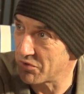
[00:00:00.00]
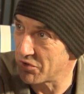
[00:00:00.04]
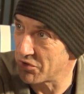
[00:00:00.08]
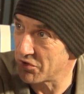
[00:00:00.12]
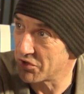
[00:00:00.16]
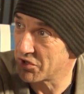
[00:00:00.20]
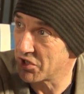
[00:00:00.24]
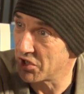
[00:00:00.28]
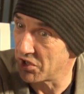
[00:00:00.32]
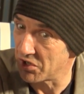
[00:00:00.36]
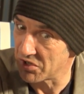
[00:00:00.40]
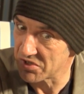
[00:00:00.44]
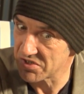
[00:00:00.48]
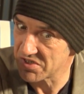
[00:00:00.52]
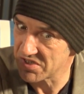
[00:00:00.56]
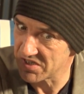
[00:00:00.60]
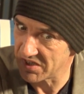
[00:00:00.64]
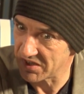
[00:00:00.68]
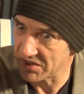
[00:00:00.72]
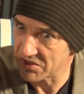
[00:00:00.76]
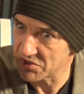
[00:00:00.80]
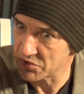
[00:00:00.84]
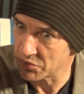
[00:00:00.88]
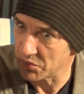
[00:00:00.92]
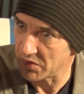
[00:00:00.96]
that you can't
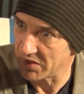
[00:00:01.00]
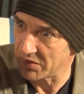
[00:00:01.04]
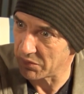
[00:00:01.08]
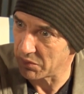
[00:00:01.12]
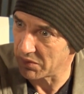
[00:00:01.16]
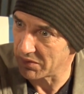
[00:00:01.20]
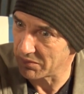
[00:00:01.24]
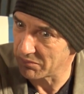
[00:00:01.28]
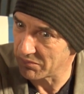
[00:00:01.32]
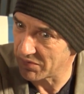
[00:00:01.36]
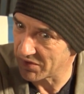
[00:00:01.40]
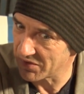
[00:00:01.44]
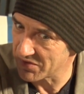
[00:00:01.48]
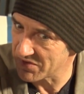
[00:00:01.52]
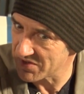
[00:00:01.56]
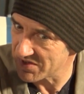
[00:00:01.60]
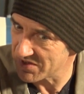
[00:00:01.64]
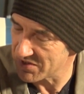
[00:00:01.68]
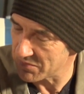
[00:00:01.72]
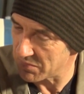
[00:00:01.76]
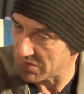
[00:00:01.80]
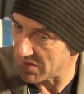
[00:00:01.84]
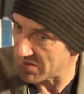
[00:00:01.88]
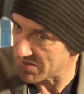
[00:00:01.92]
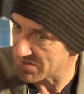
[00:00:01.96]
sing to anyone because
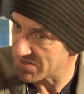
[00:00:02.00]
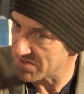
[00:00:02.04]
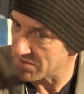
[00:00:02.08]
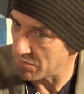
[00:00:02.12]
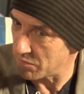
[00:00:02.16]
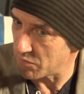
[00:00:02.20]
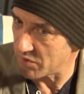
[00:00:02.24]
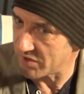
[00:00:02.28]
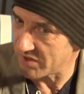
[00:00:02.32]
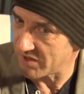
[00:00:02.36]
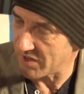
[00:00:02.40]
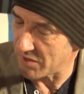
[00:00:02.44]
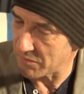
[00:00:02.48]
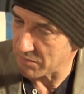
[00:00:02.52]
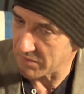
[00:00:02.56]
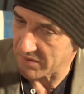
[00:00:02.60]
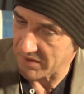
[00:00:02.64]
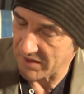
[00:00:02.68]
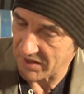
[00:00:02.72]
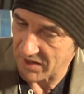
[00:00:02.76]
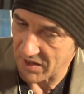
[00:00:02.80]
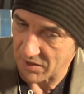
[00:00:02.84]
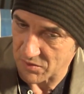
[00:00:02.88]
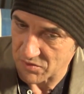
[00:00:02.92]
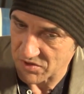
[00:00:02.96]
it's about someone
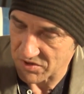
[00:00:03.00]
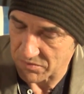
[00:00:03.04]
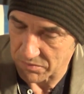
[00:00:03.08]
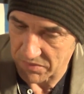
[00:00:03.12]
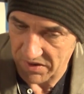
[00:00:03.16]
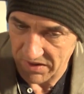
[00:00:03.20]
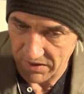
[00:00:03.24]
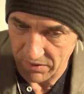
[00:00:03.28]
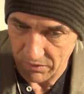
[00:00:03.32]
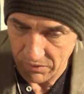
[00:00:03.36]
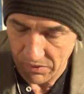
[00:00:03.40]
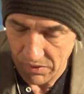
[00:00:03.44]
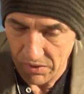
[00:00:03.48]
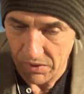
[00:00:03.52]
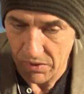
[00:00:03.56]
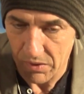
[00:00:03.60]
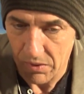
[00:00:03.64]
nobody knows about.